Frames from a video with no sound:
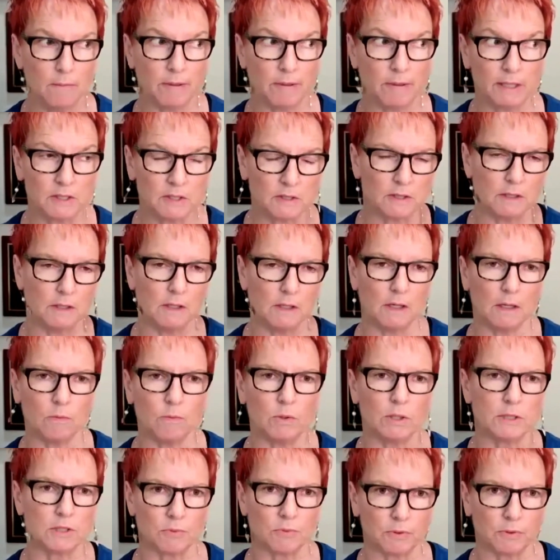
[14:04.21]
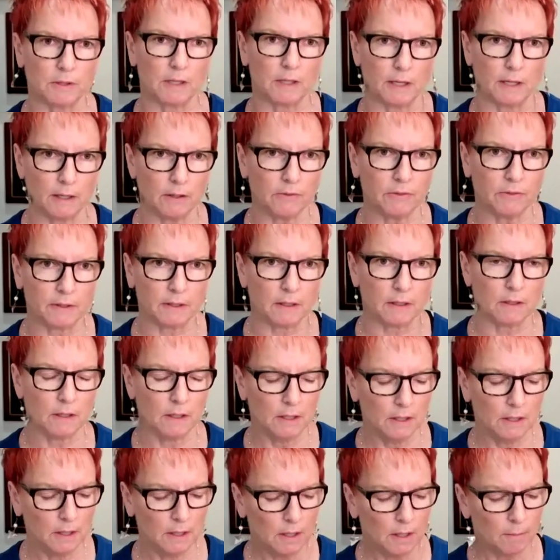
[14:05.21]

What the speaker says: by seeing what's really out there.